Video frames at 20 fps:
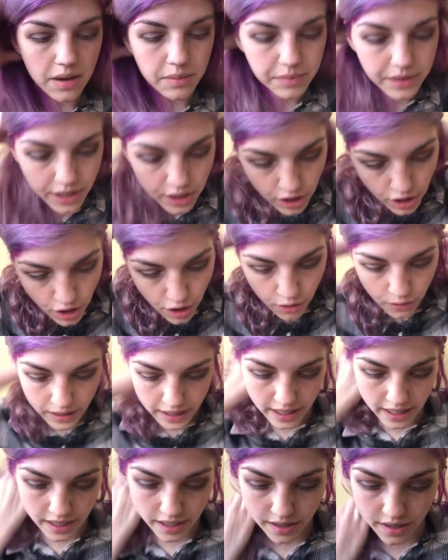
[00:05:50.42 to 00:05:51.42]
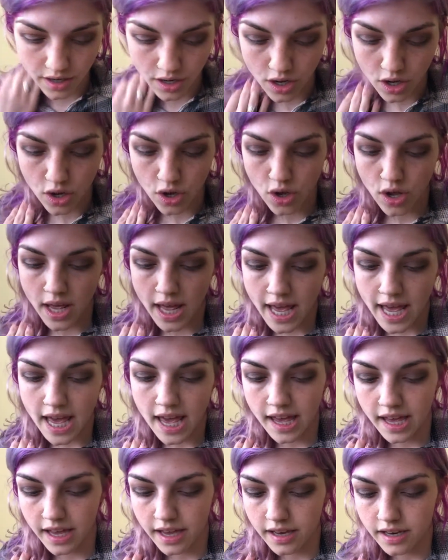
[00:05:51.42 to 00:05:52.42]
I'm going to go in
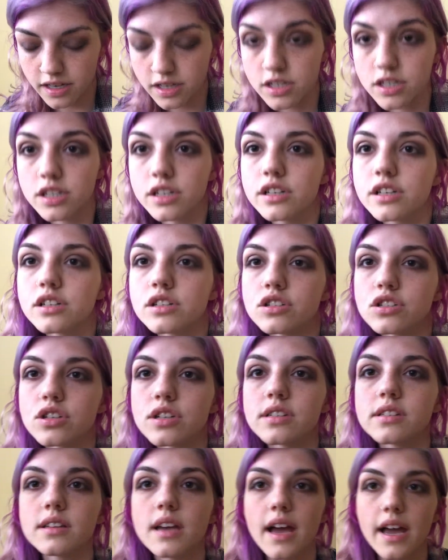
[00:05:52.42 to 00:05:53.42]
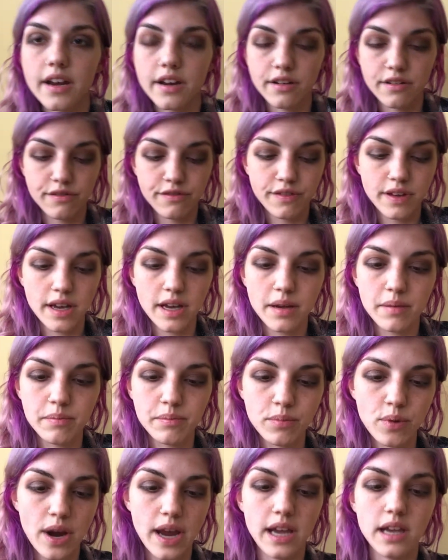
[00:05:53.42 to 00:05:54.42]
and just kind
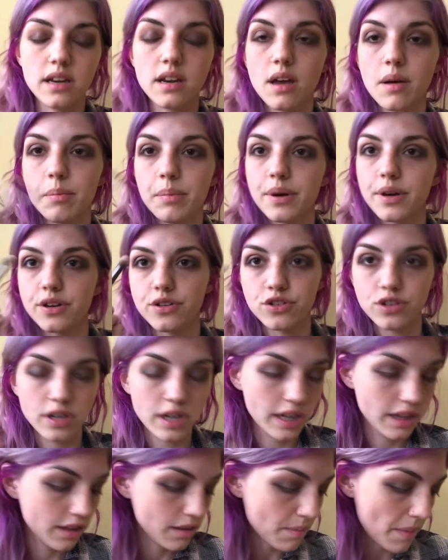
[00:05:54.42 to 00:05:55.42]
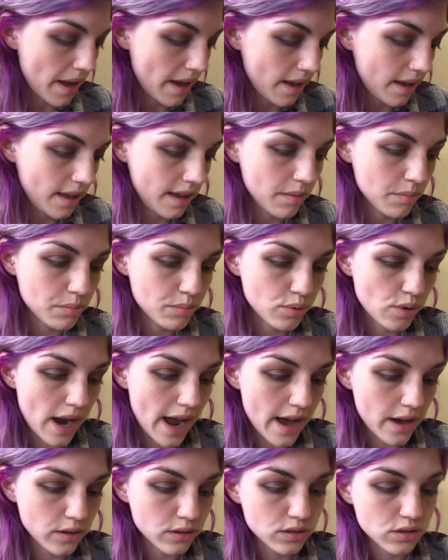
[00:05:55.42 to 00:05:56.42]
of brighten up underneath my
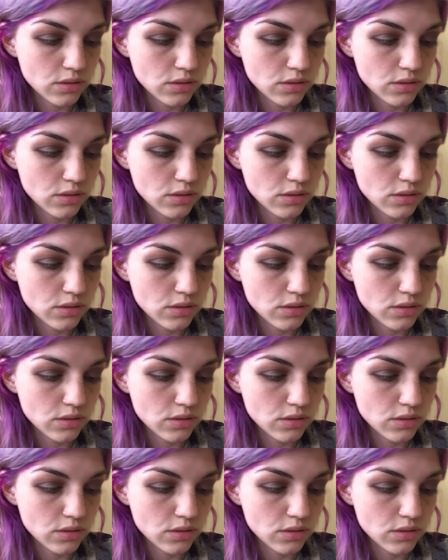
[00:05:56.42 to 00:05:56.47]
brows.